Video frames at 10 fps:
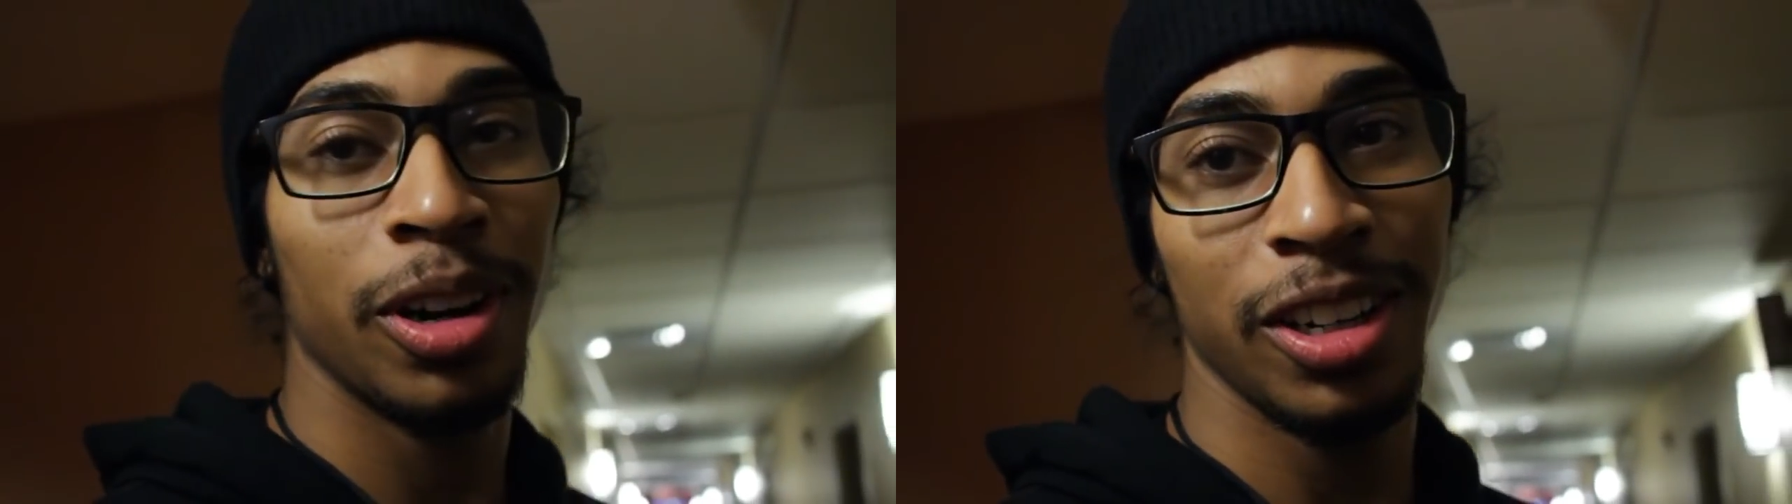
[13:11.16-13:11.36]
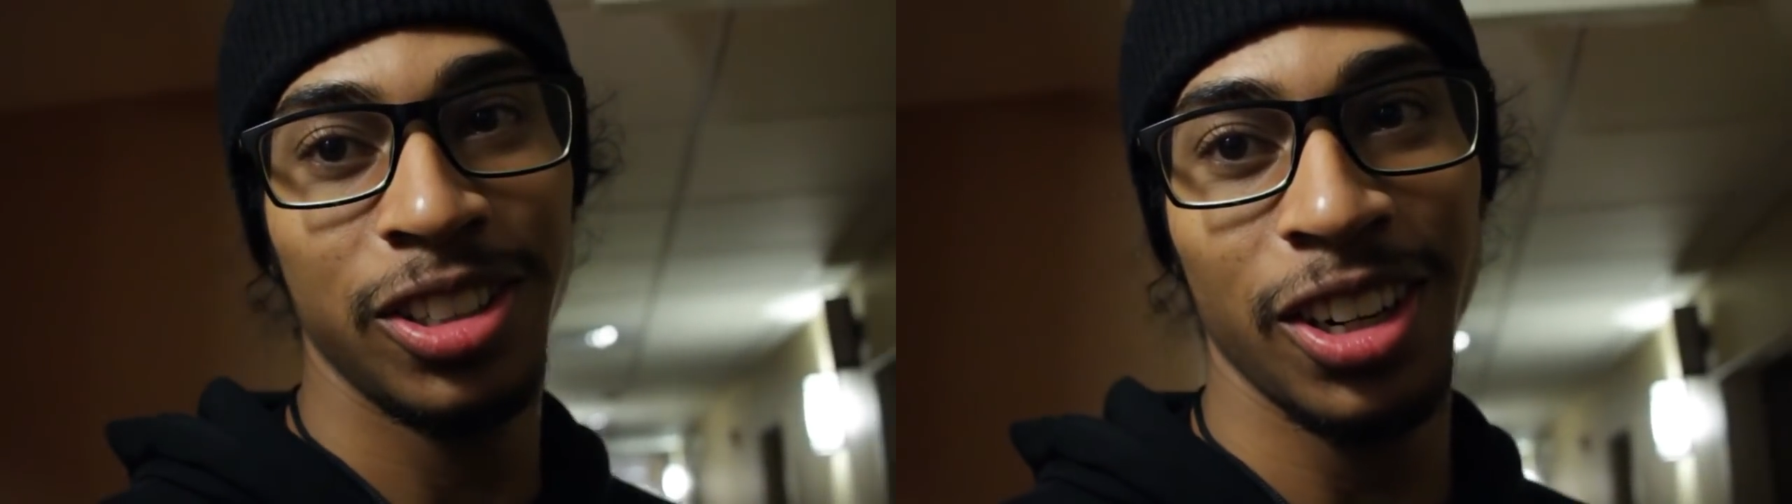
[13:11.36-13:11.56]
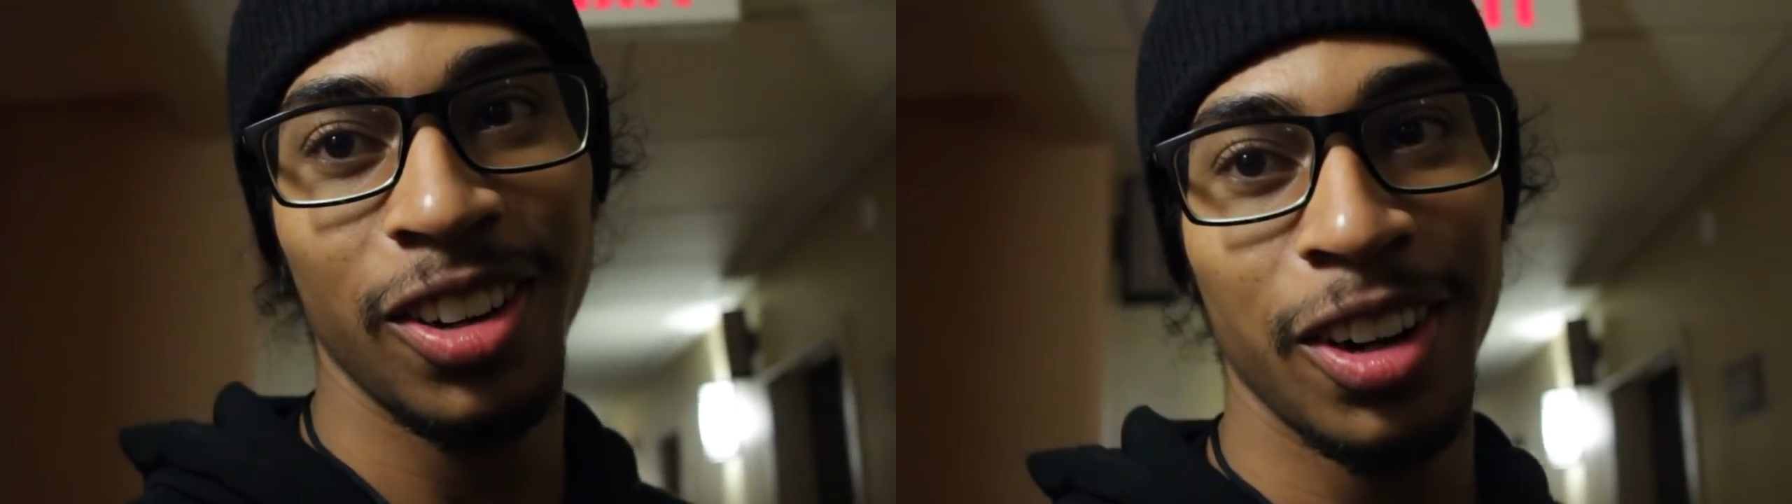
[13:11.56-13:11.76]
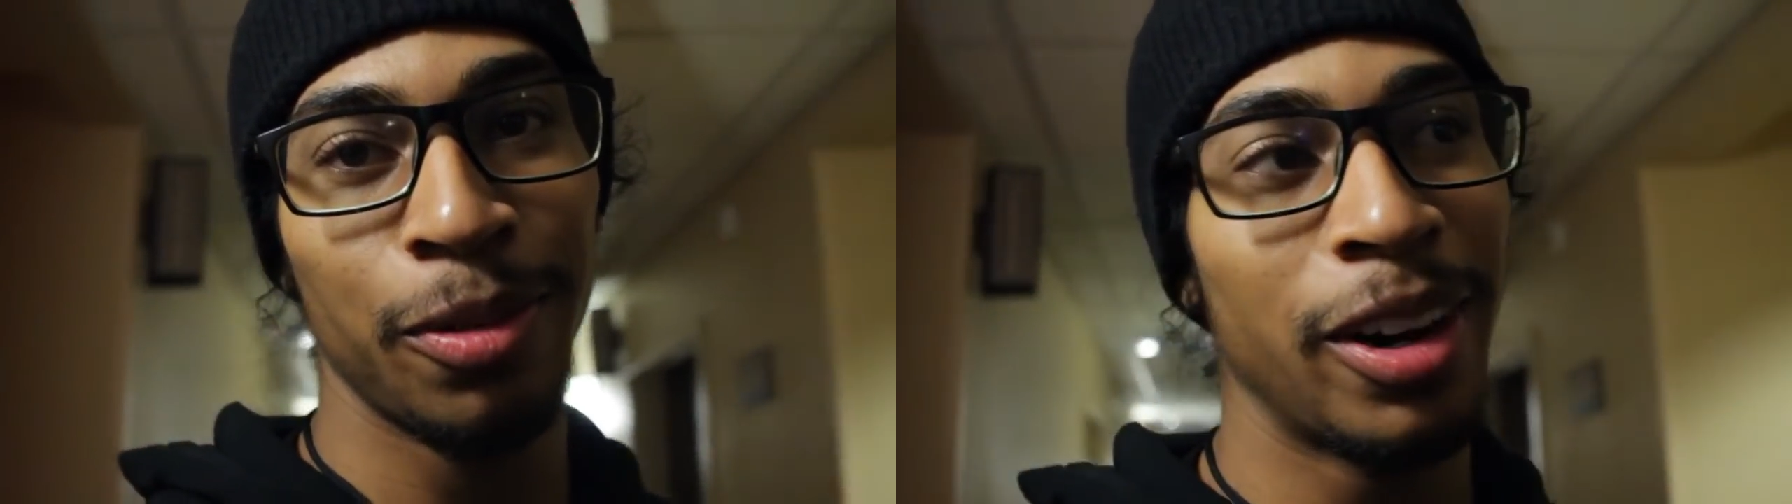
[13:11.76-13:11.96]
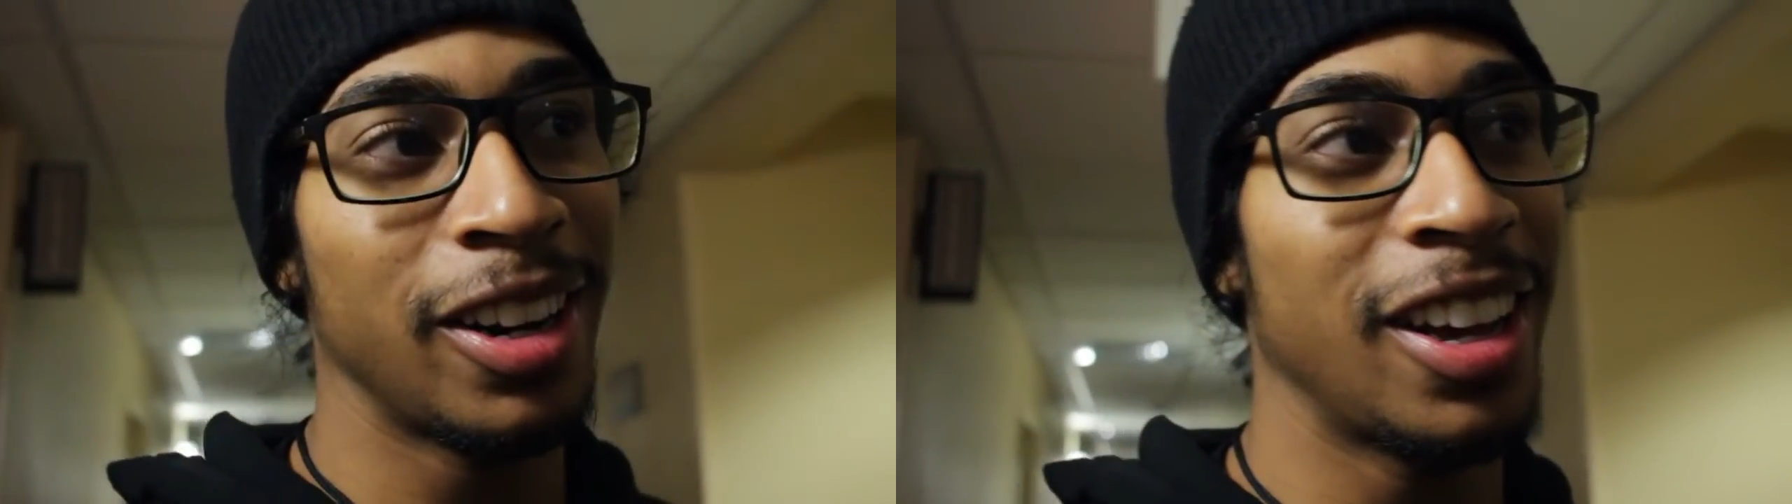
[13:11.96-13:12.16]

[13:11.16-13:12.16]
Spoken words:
We're gonna check on it right